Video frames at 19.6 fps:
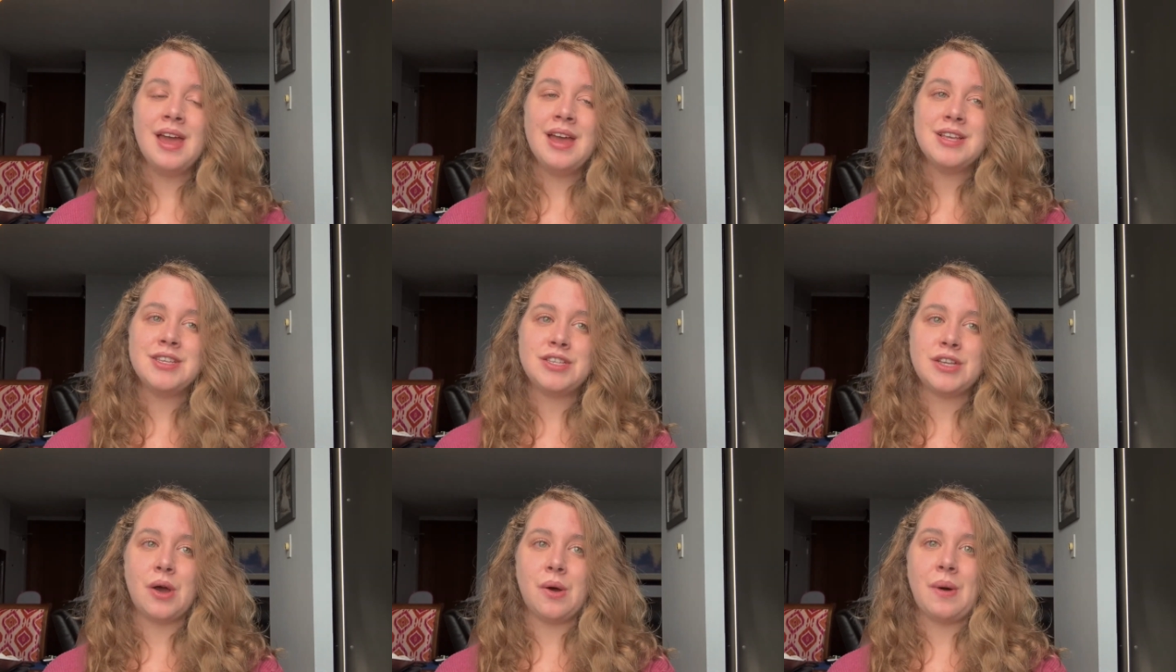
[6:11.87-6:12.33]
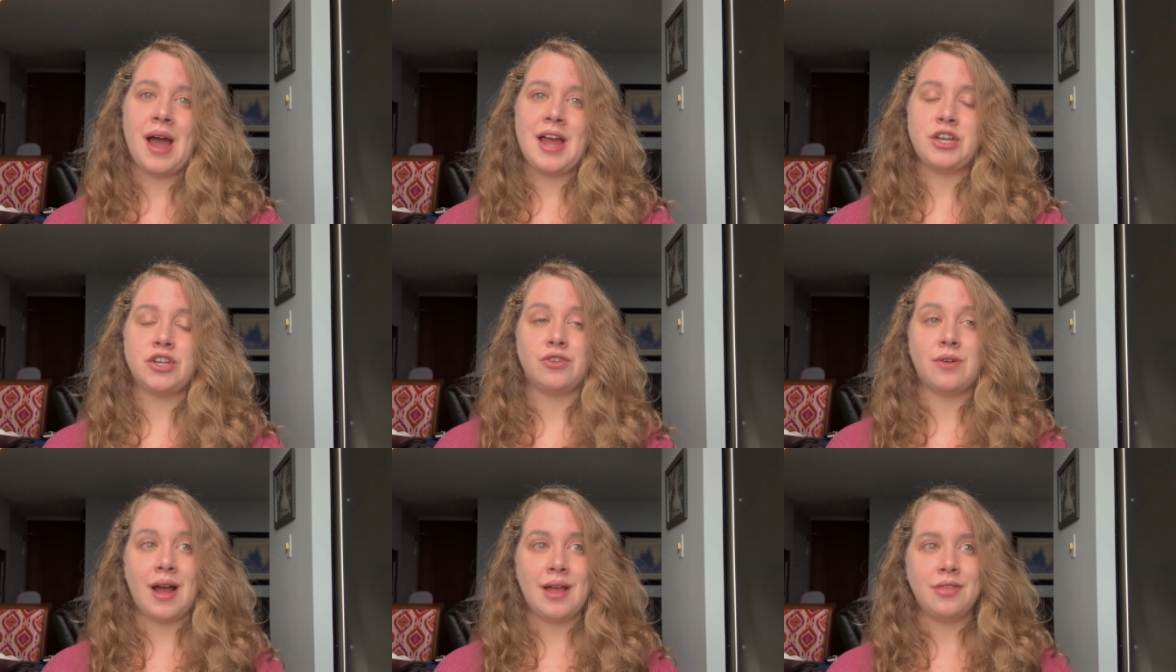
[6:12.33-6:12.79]
So I
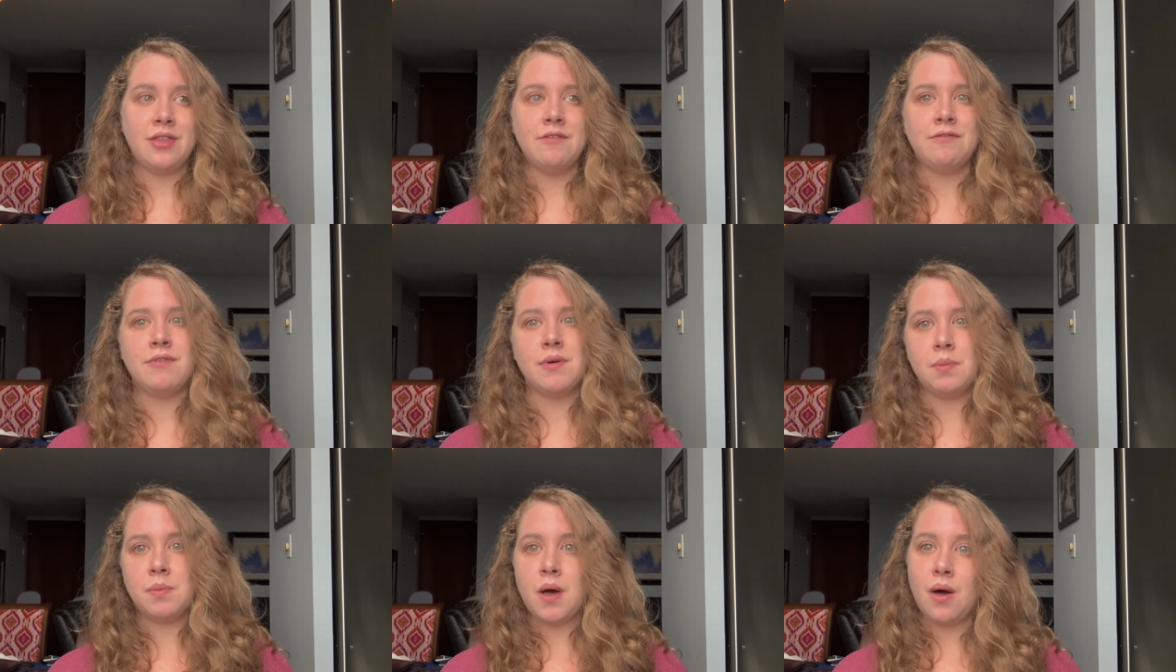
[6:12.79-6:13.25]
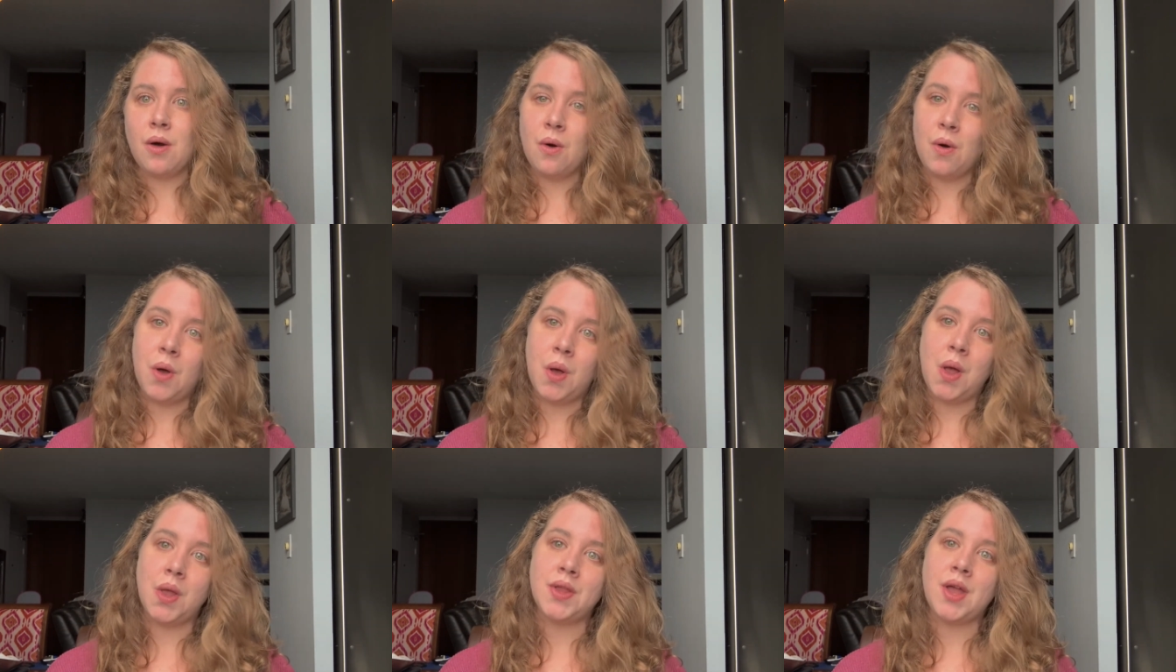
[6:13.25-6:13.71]
tried the football
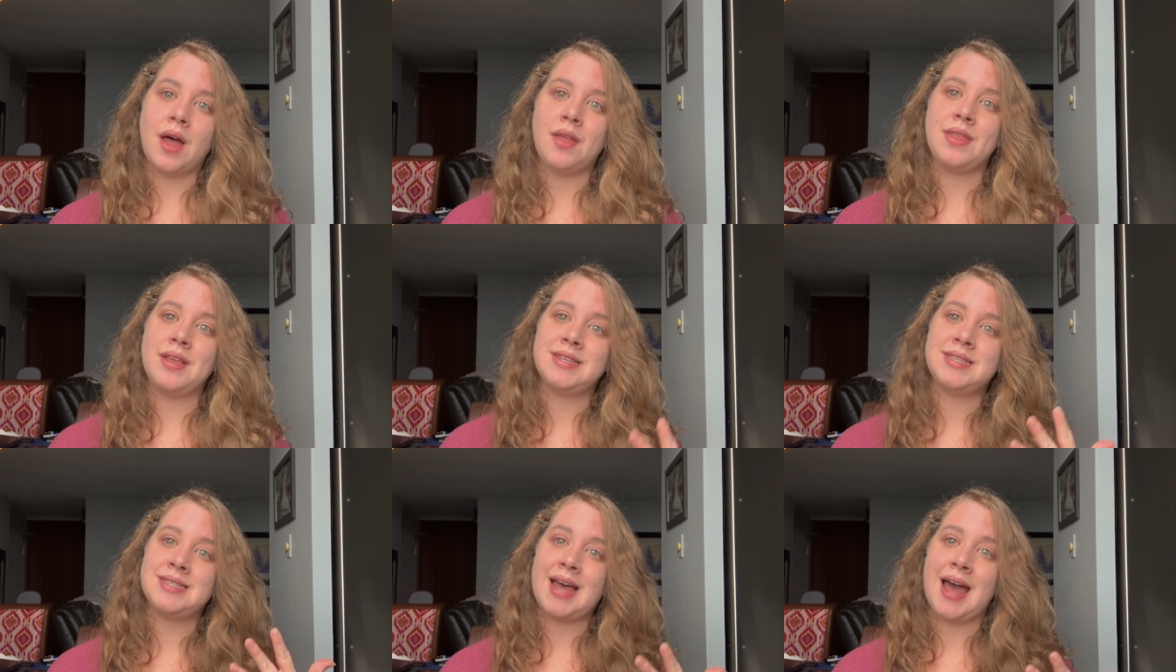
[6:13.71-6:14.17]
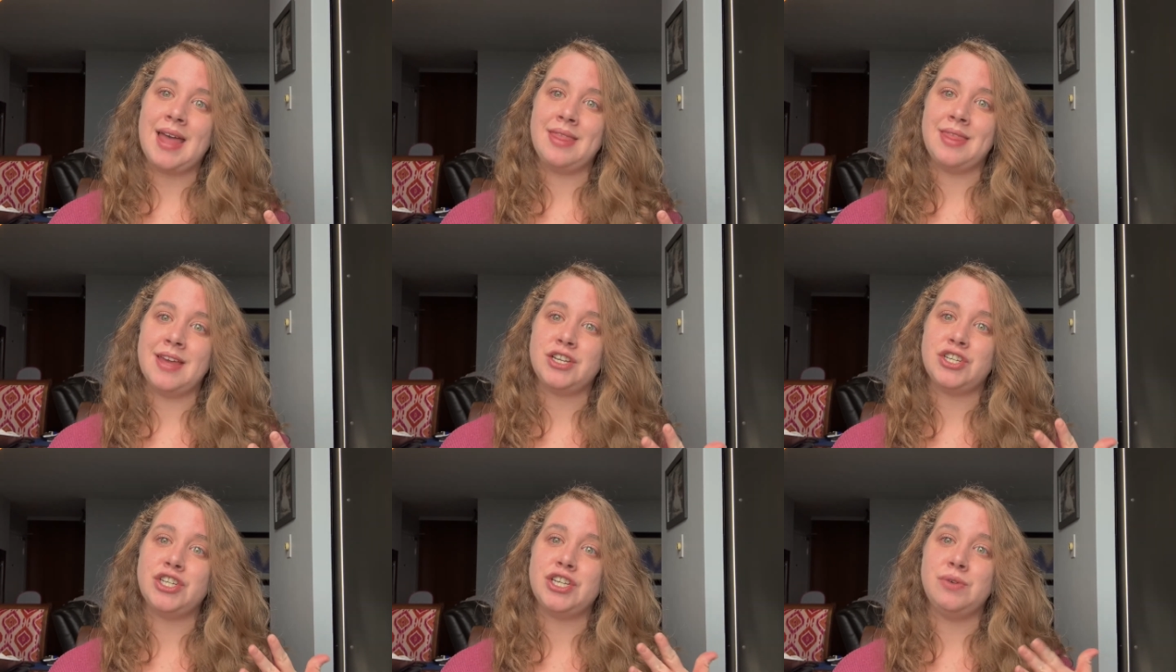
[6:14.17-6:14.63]
hold on the side
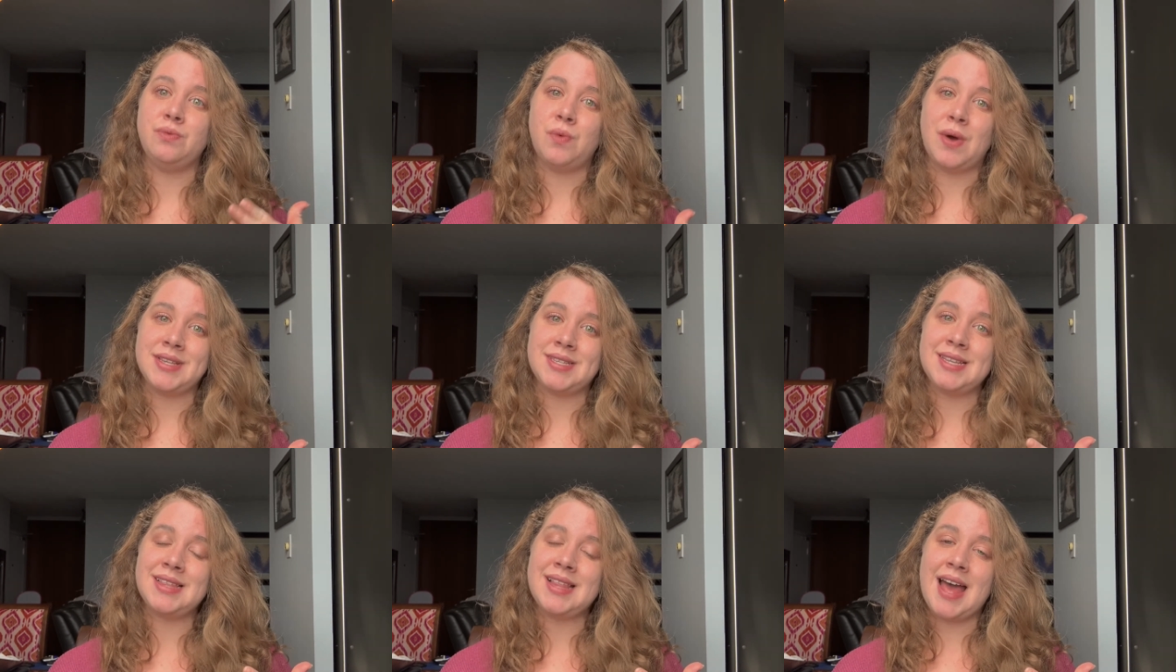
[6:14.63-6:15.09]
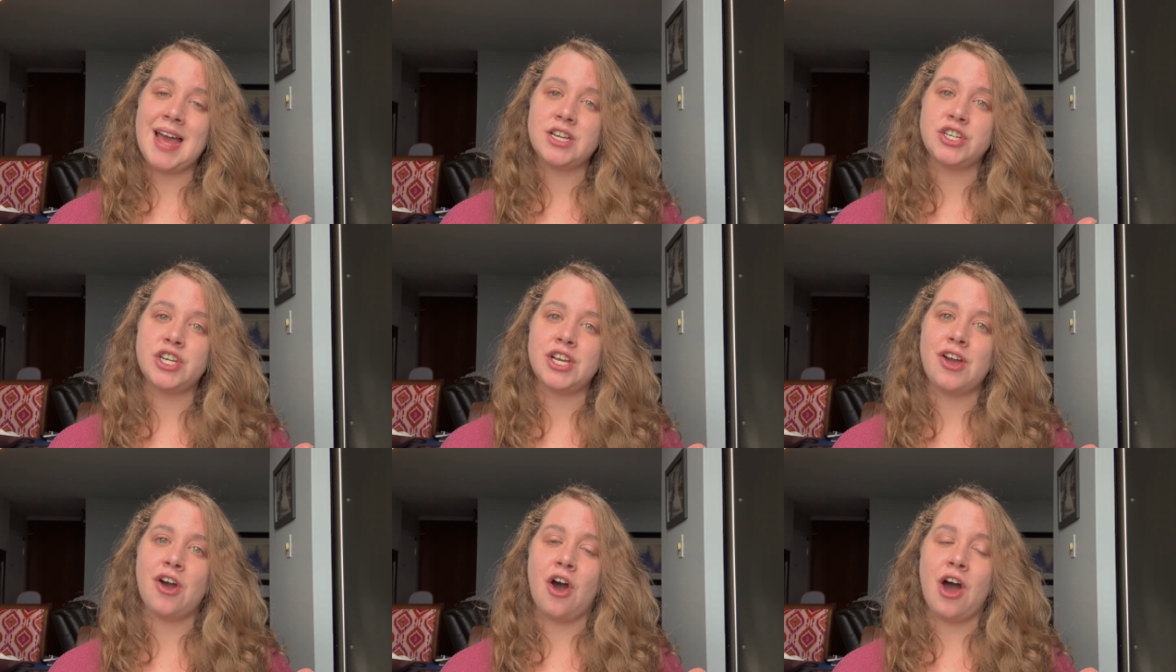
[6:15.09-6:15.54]
that she wasn't
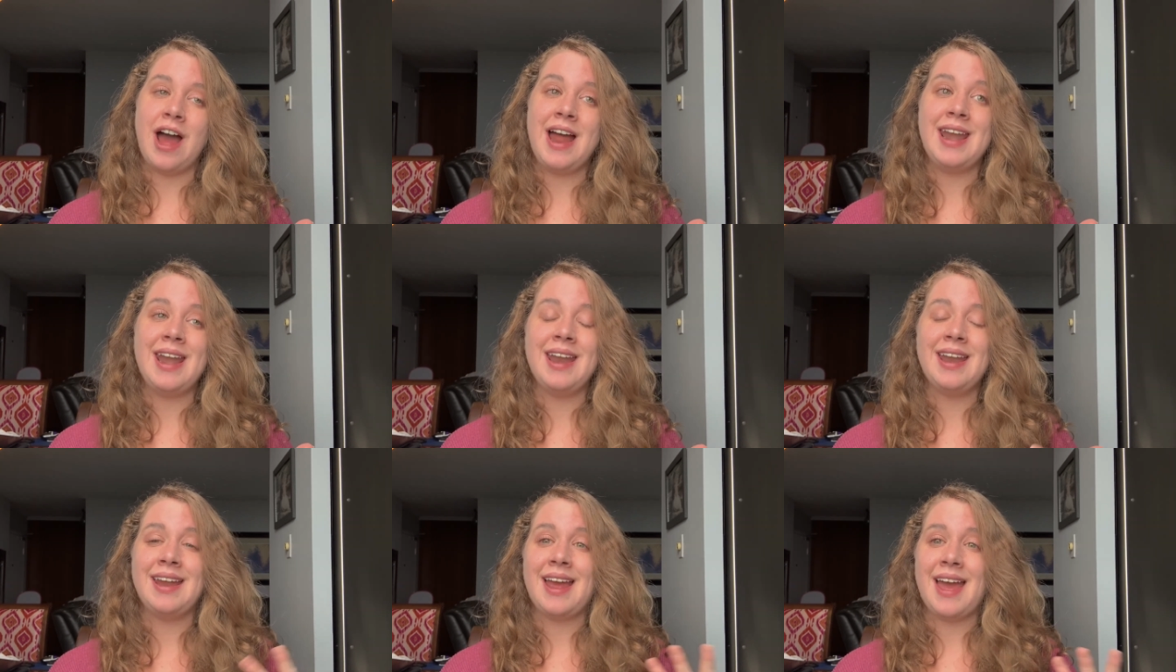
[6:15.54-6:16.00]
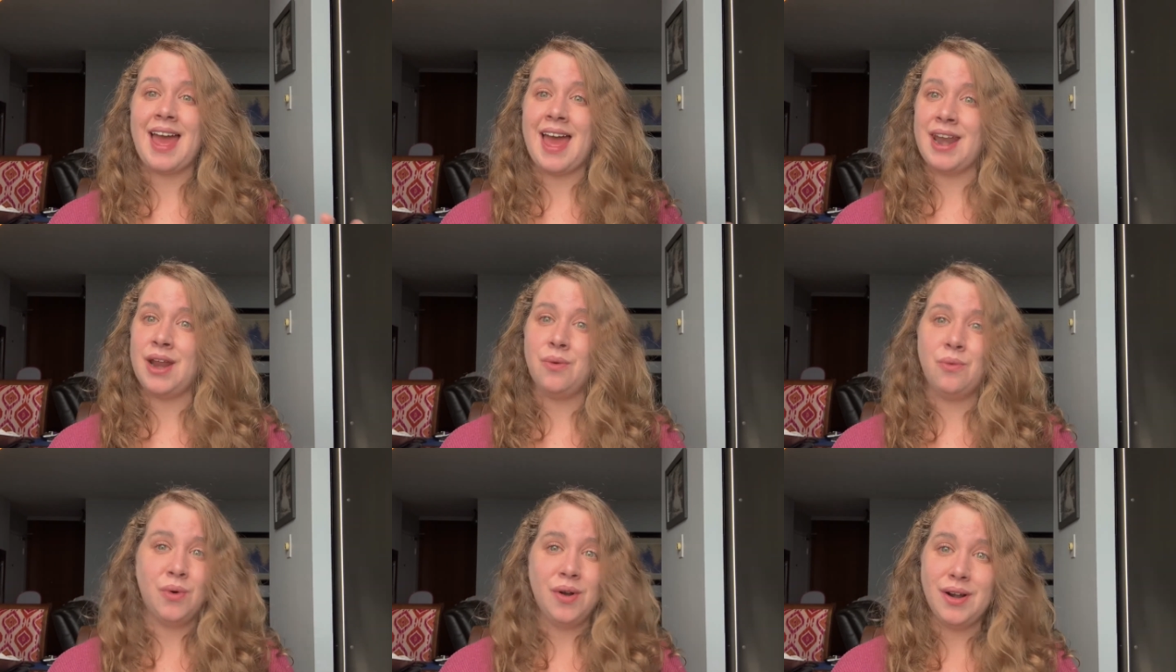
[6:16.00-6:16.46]
latching on
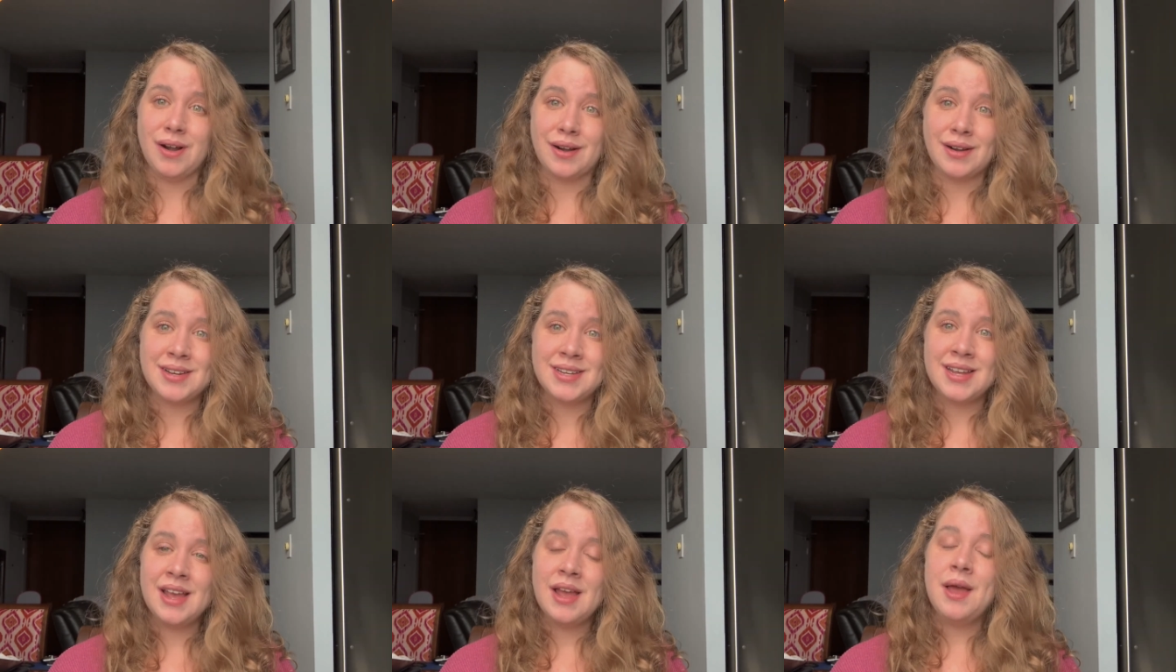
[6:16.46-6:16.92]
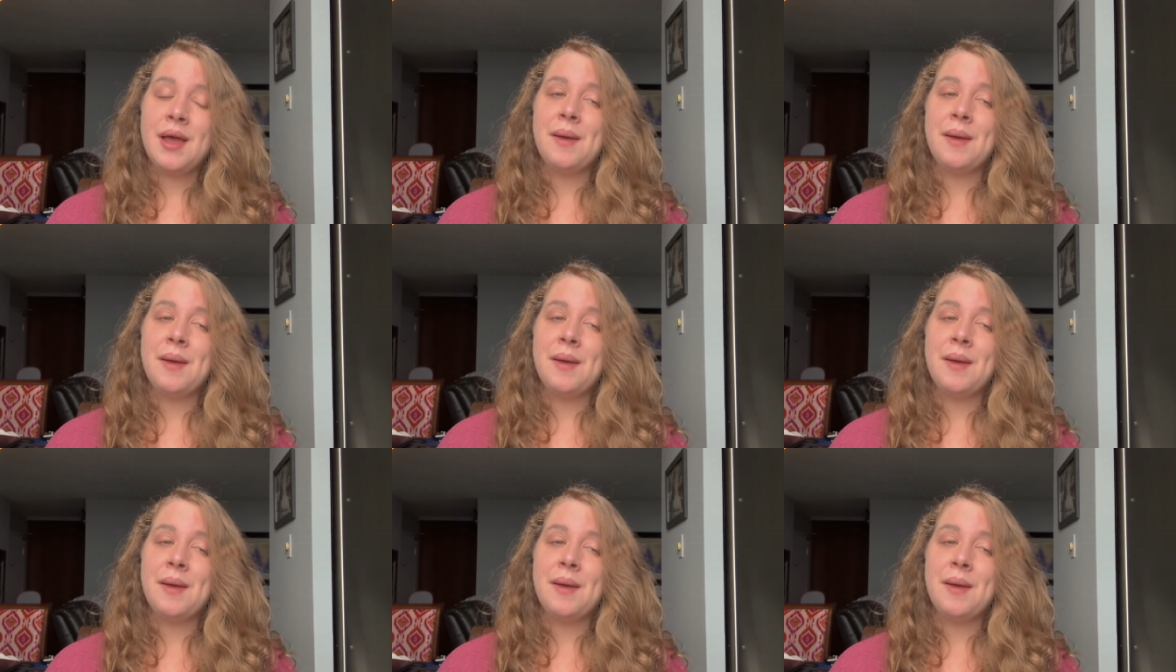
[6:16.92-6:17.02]
and it worked.